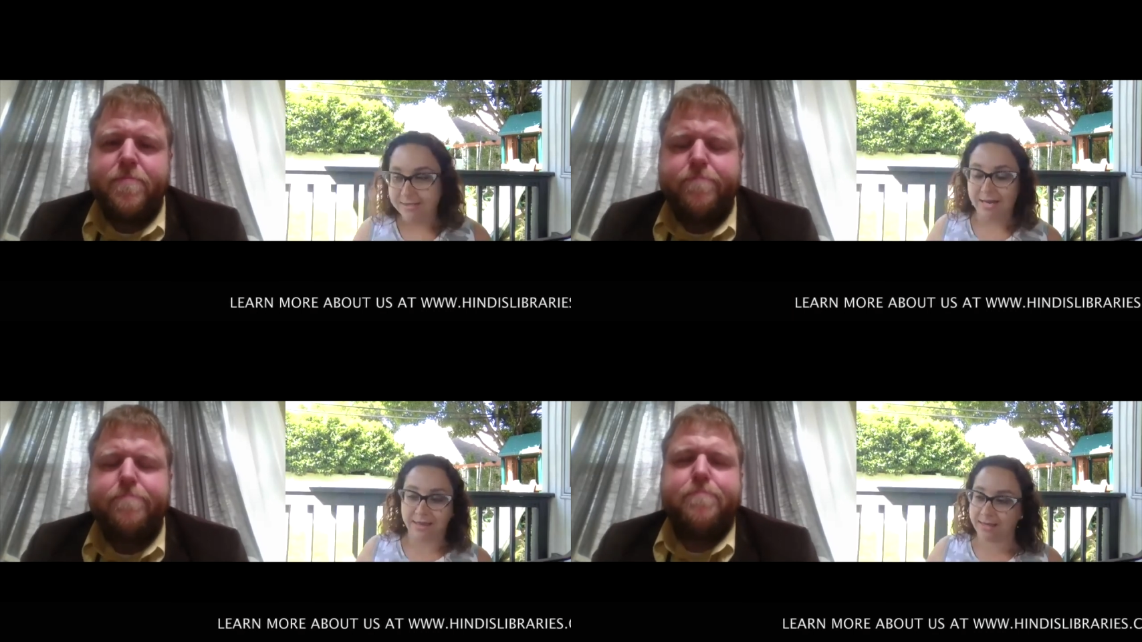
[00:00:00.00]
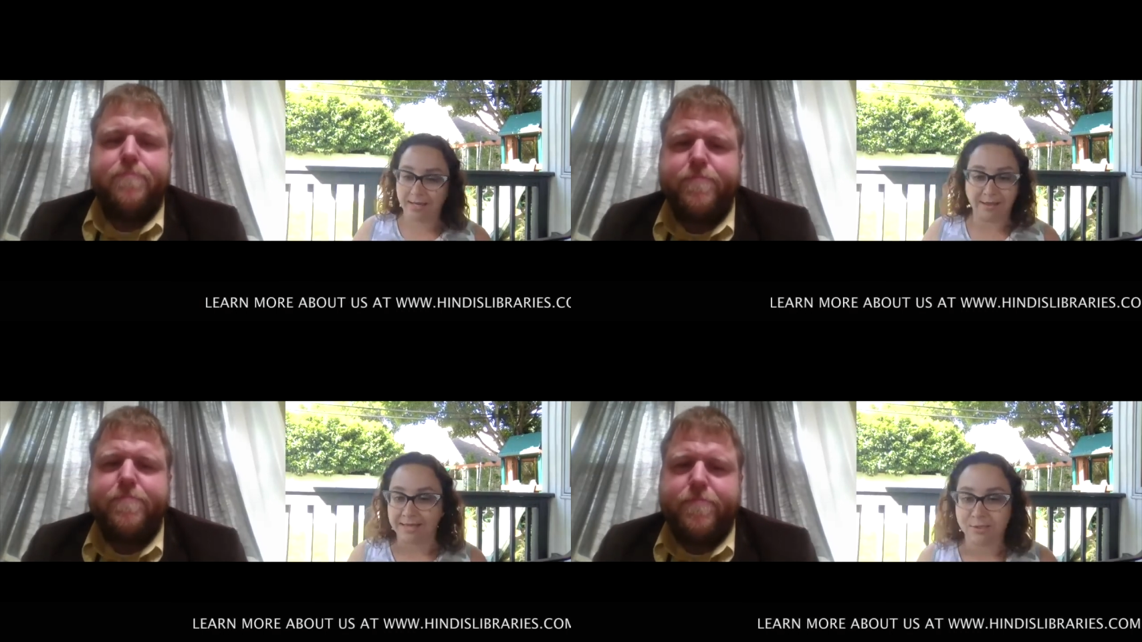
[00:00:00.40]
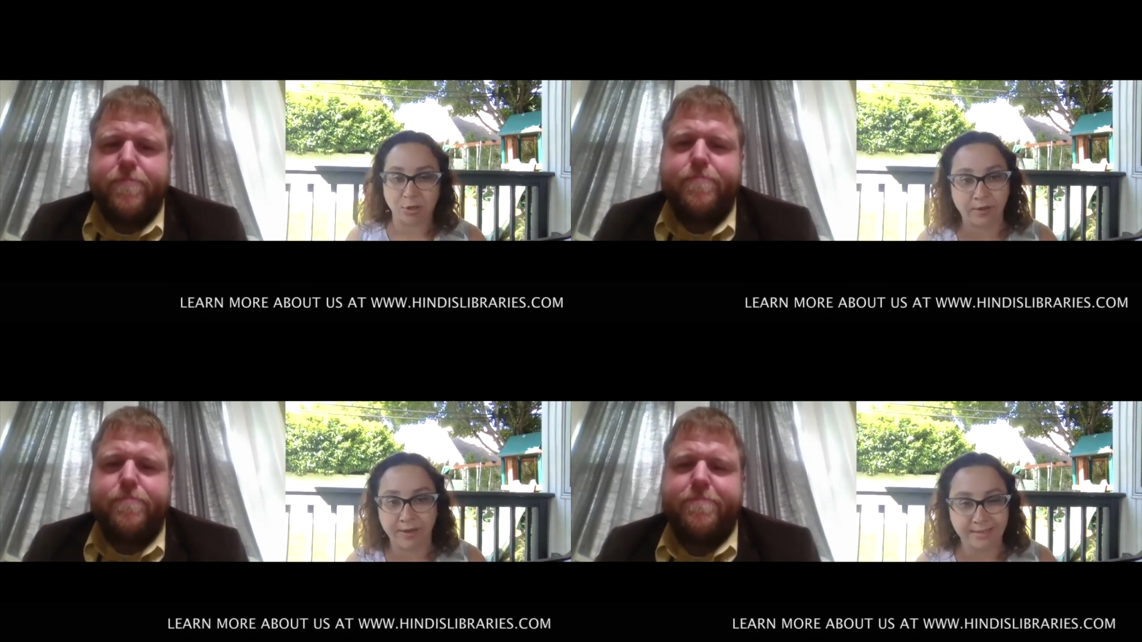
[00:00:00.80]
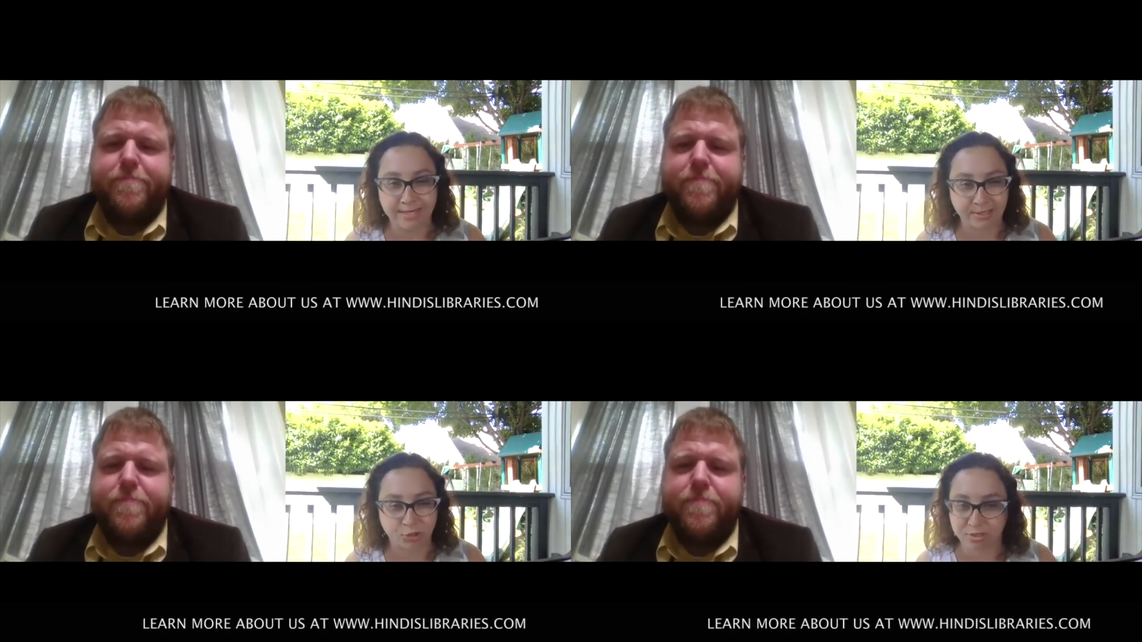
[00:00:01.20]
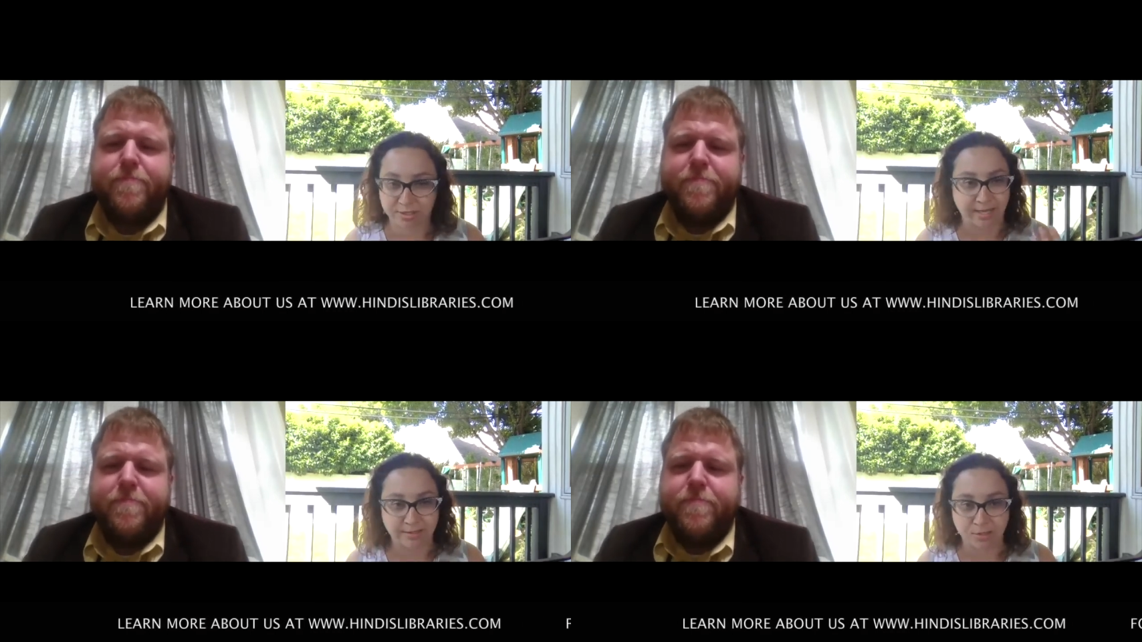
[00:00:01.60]
Speaker 1: i think that's all that it takes just to
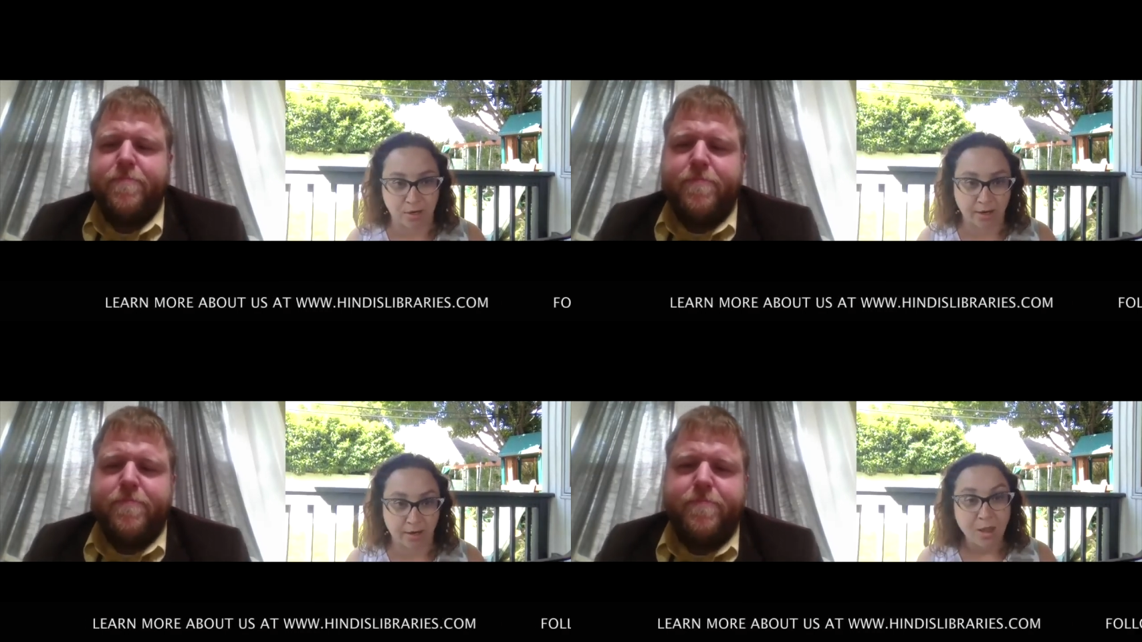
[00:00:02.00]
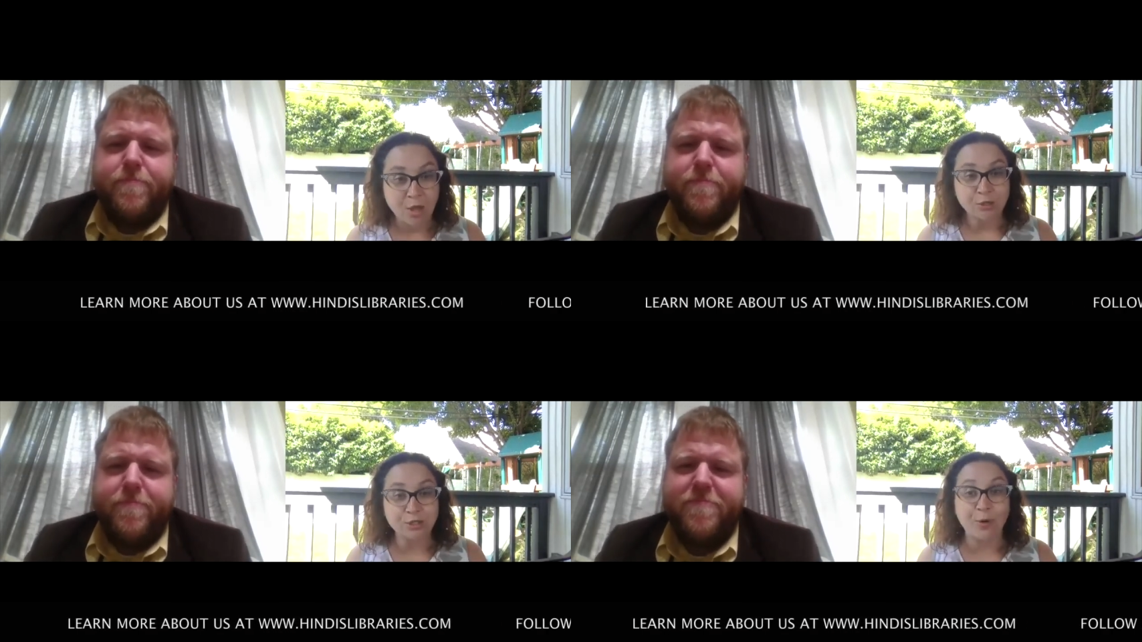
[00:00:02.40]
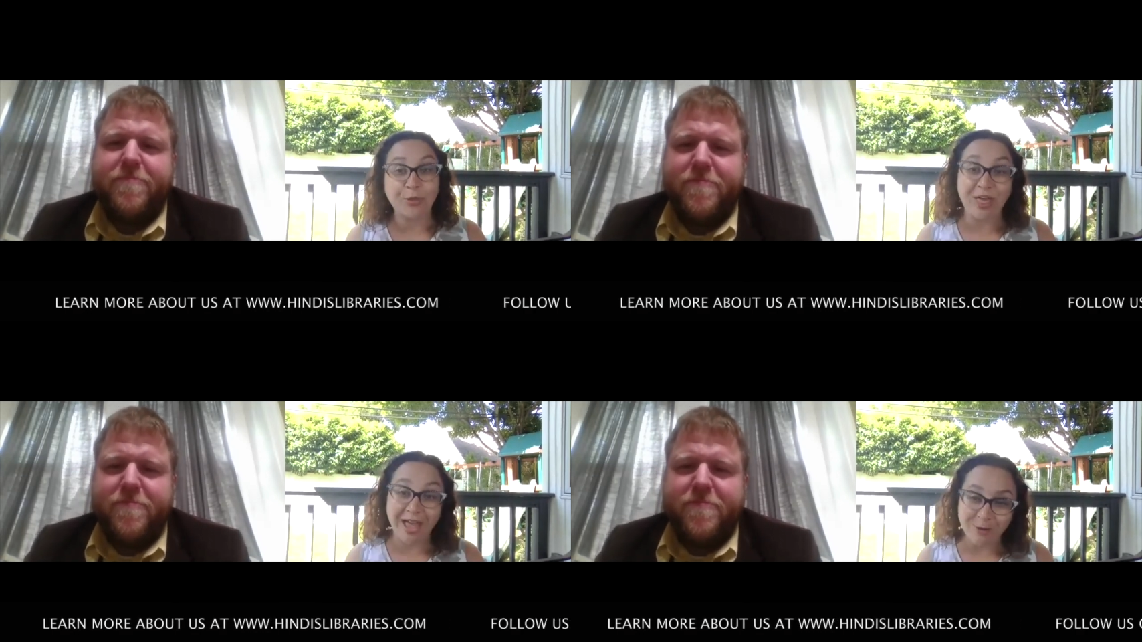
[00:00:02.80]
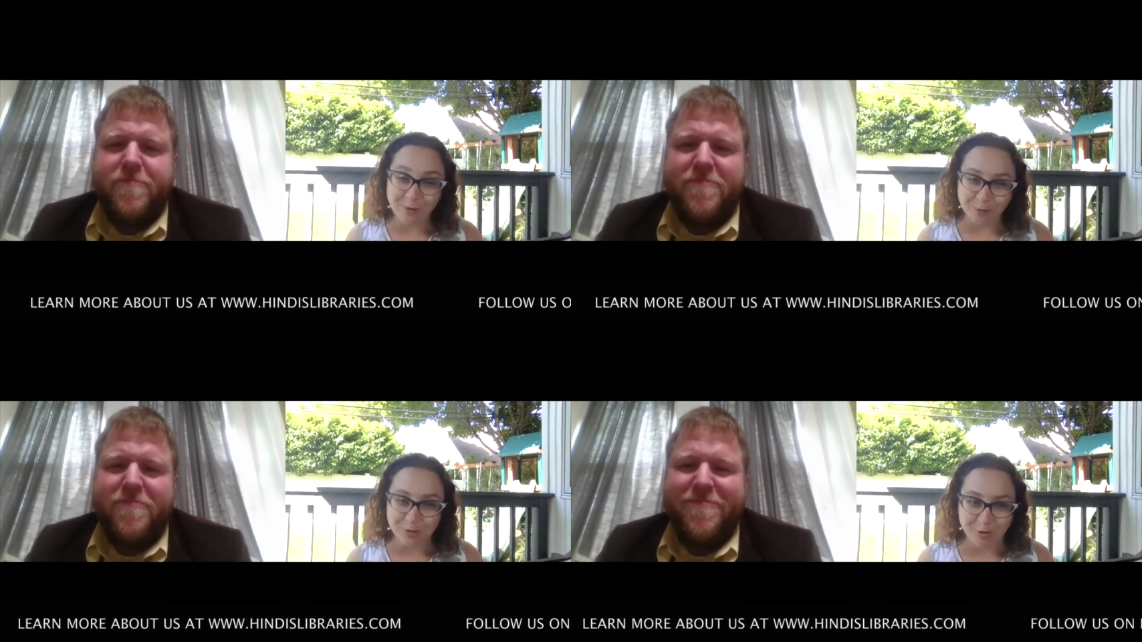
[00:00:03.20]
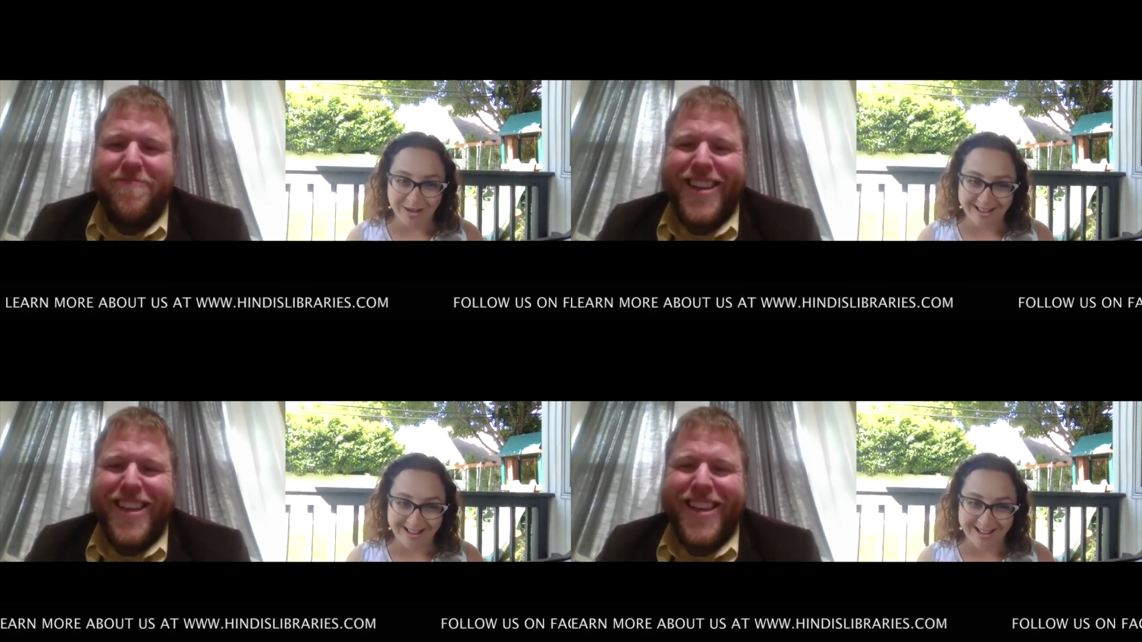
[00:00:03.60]
get started so thank you for joining